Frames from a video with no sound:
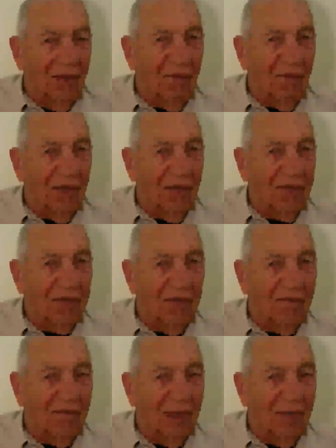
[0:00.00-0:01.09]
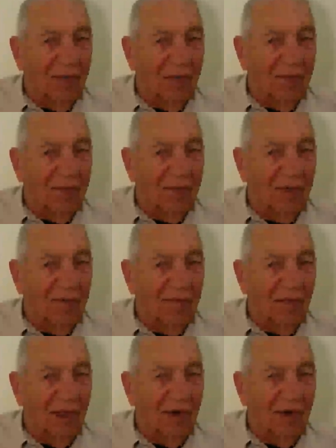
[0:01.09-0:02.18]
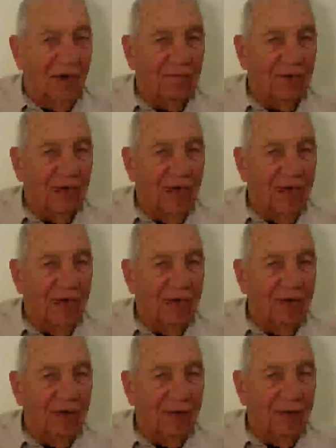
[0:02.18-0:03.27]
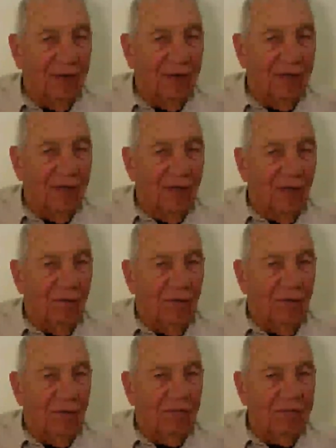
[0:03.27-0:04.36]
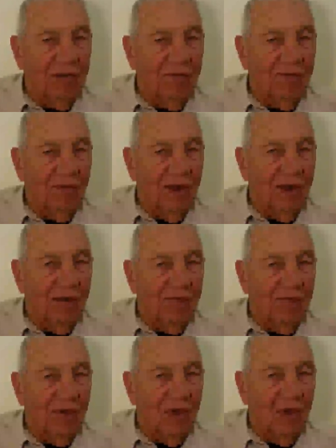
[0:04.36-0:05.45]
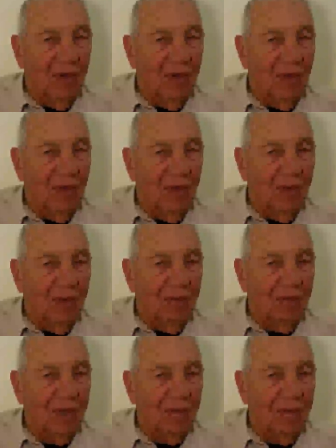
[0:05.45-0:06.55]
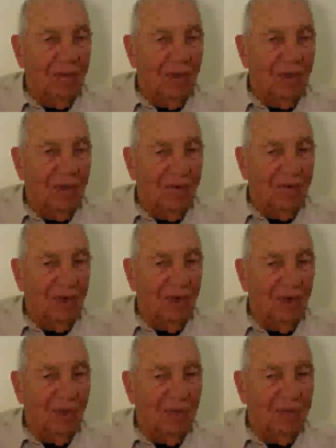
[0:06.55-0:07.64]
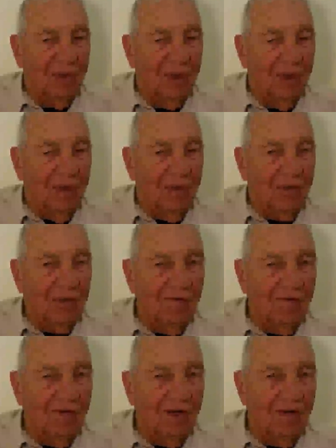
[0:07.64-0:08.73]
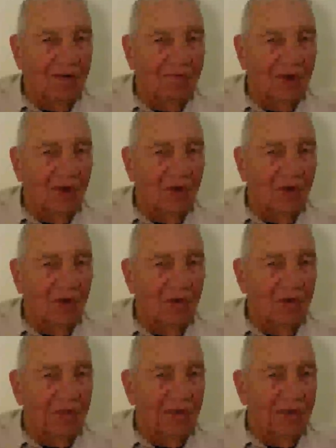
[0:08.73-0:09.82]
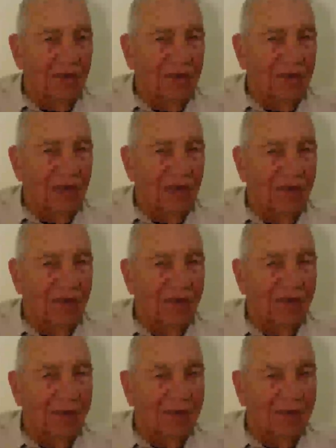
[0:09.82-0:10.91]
We're shoving right off and shoving right off again. We will be shoving right off for home, shoving right off for home, shoving right off for home again.